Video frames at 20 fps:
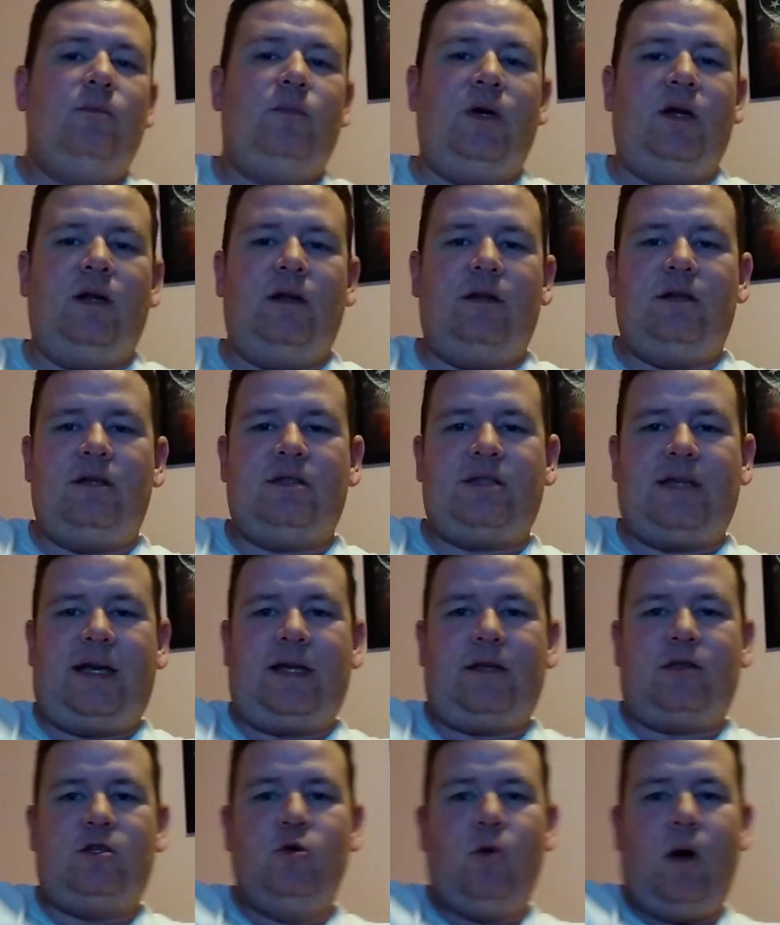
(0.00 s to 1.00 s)
but it's
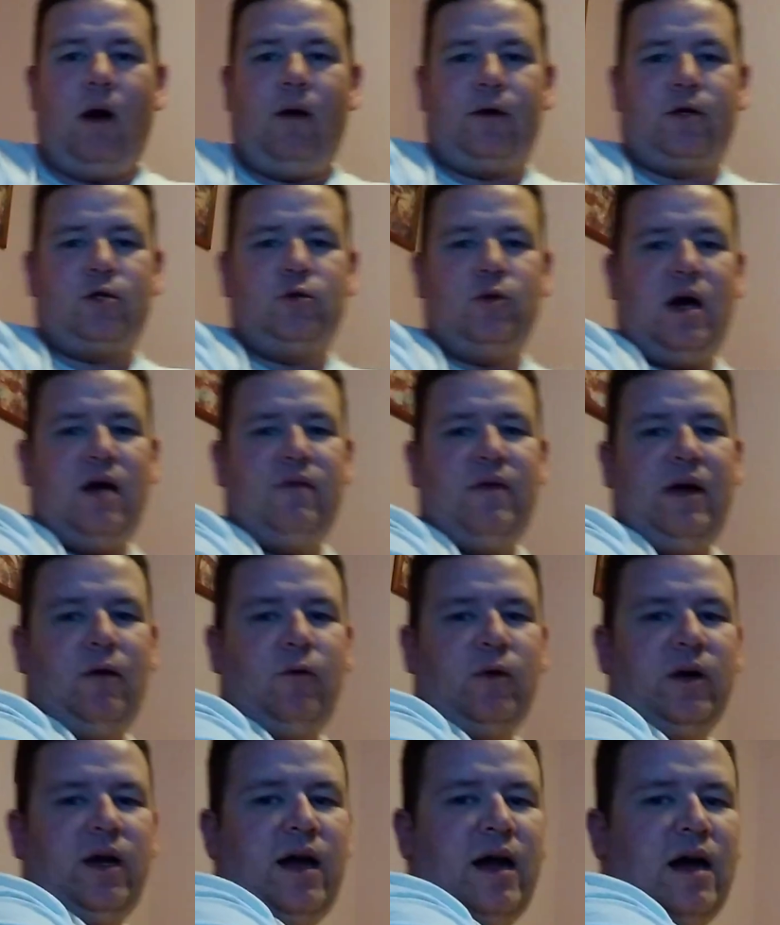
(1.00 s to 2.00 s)
like a two hour drive,
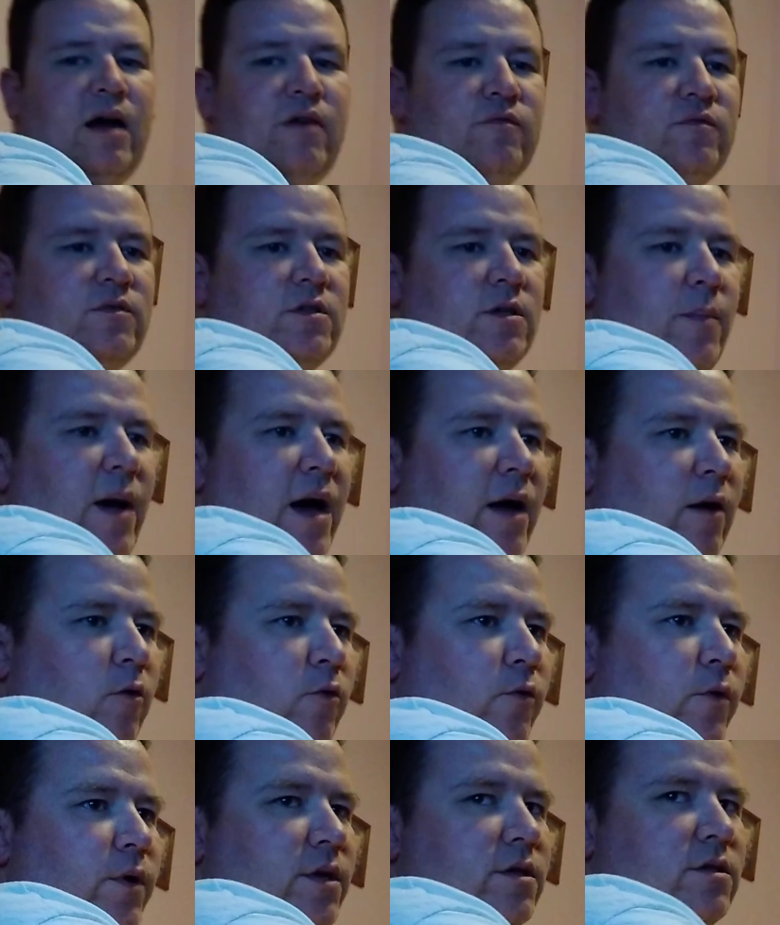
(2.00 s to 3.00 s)
hour and a half to Battle
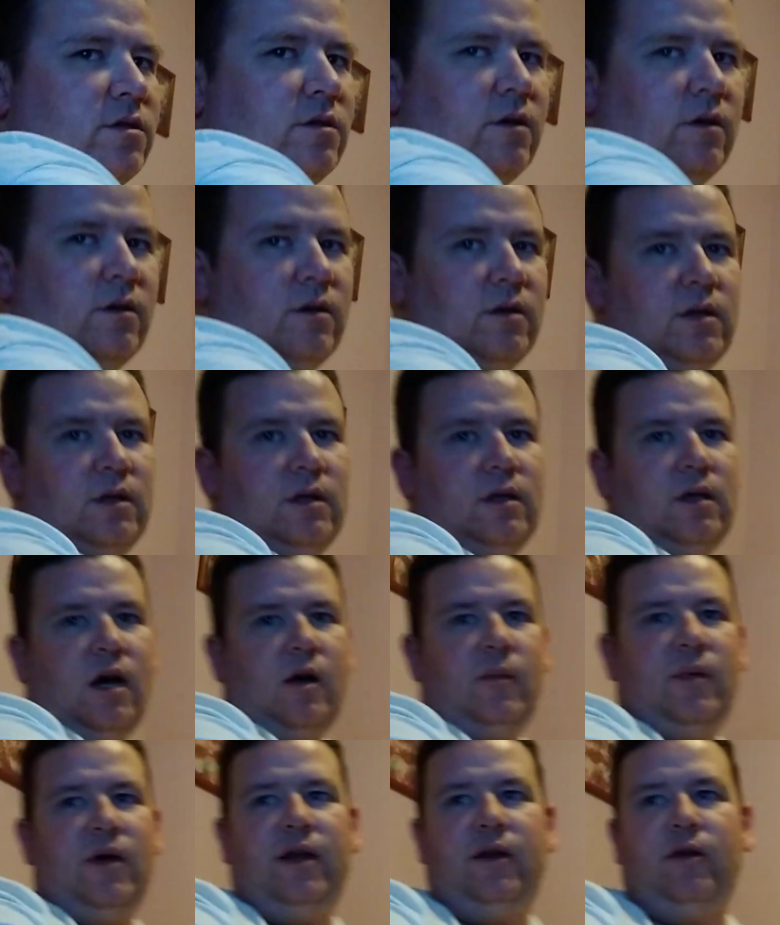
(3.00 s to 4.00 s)
Creek, so
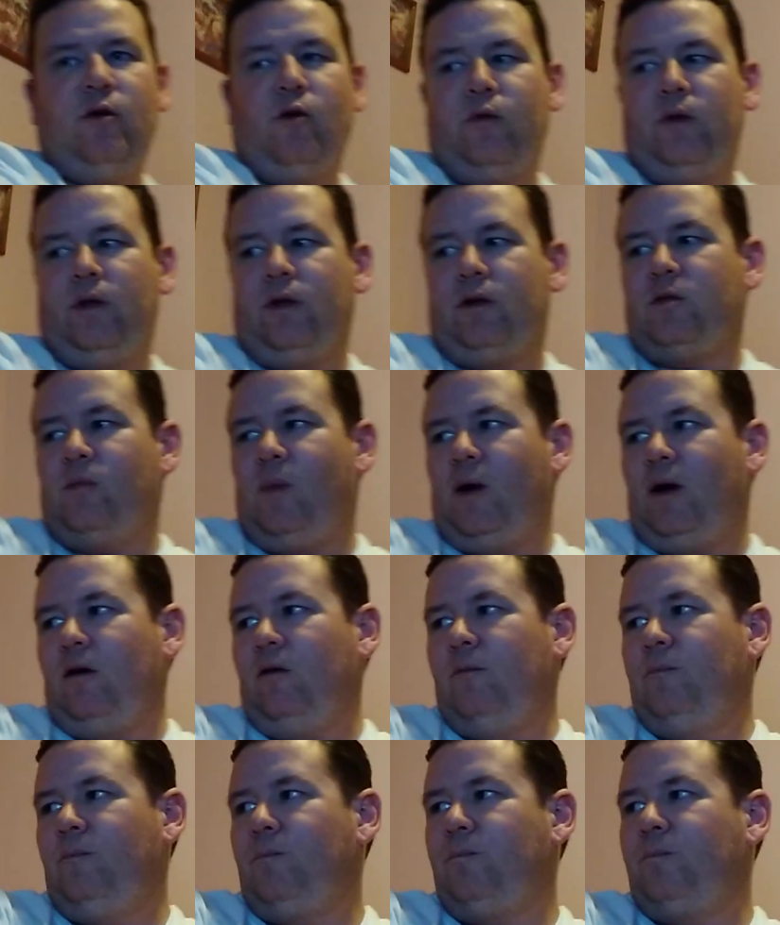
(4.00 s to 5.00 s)
I'll be heading over there tomorrow.